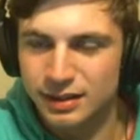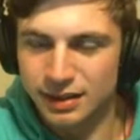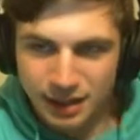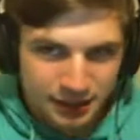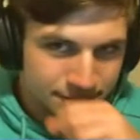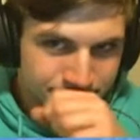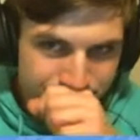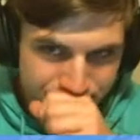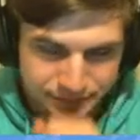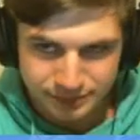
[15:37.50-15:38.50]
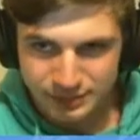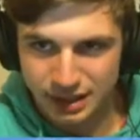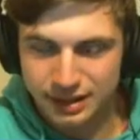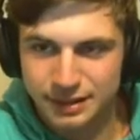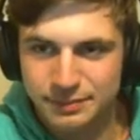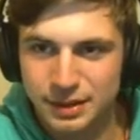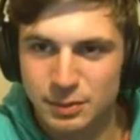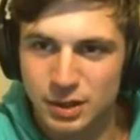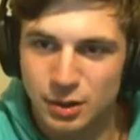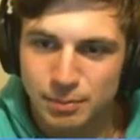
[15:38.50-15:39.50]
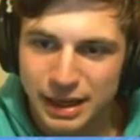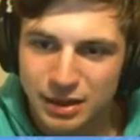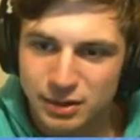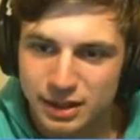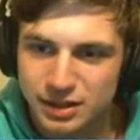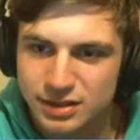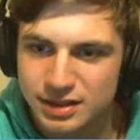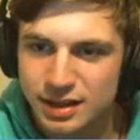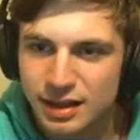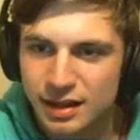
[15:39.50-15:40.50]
All right, and we're going to go battle records.